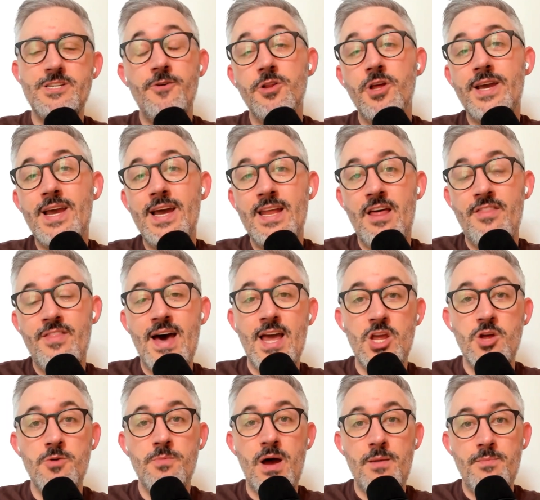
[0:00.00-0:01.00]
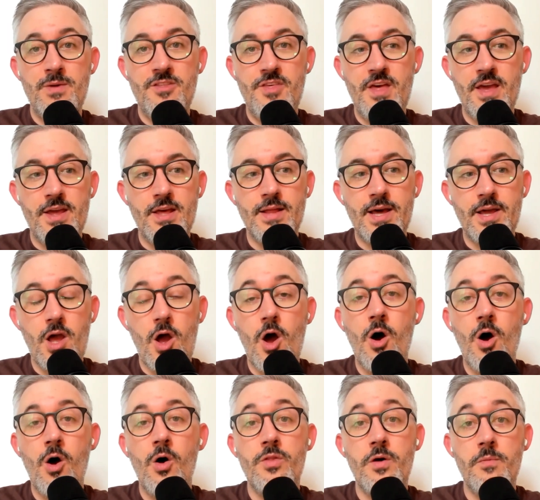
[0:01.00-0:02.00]
if you're looking at that, you might be thinking like,
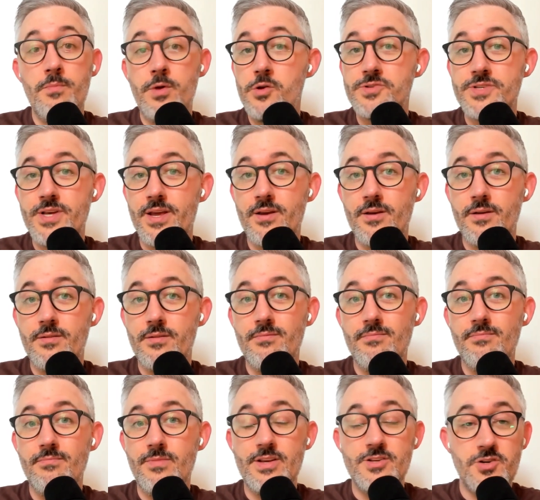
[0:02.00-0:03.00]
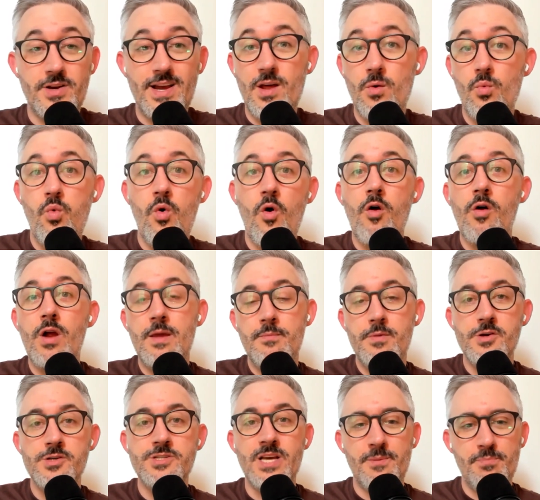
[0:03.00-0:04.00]
oh, the music, these are kind of warring
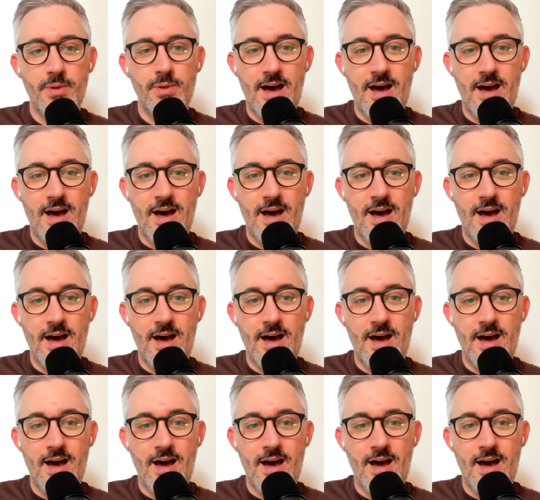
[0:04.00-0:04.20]
music